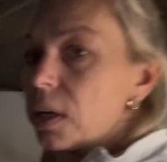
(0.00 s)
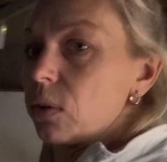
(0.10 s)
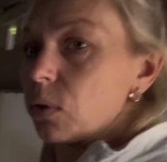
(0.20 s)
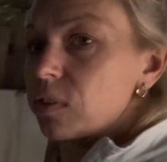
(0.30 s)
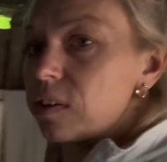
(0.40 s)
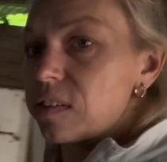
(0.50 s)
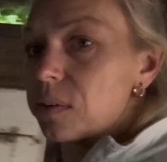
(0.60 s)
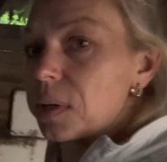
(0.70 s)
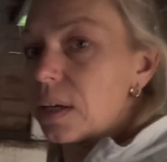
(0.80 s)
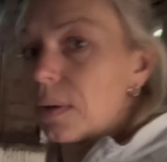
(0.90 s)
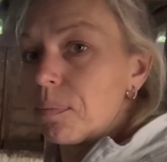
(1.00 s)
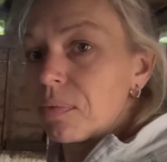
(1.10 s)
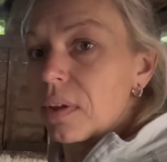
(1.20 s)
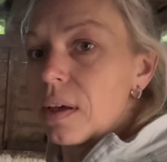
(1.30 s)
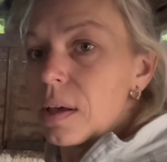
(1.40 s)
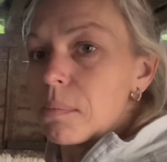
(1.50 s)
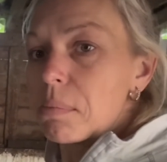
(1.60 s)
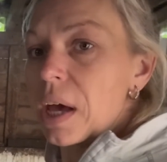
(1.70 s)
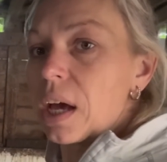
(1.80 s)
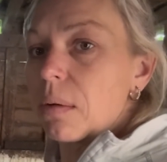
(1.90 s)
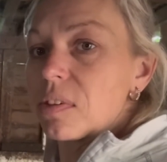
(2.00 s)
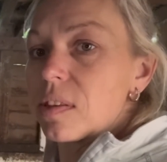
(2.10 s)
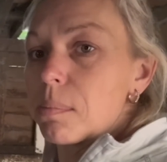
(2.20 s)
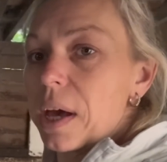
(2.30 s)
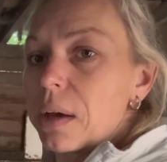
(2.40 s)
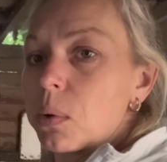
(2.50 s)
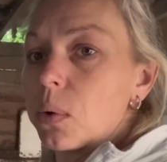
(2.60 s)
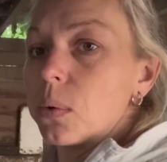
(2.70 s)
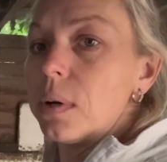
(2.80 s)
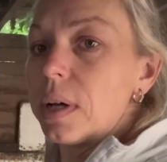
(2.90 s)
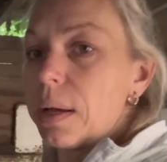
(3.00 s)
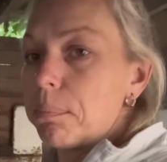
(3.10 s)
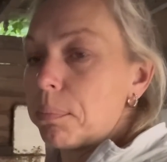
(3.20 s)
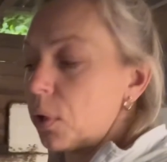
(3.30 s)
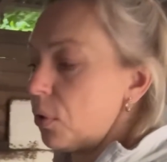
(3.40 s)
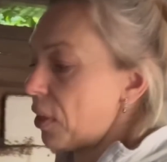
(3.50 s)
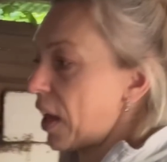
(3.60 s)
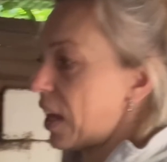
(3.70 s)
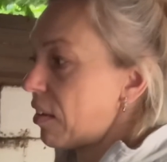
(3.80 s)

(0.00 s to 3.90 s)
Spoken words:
horses do it. Back up to the back wall and poo there.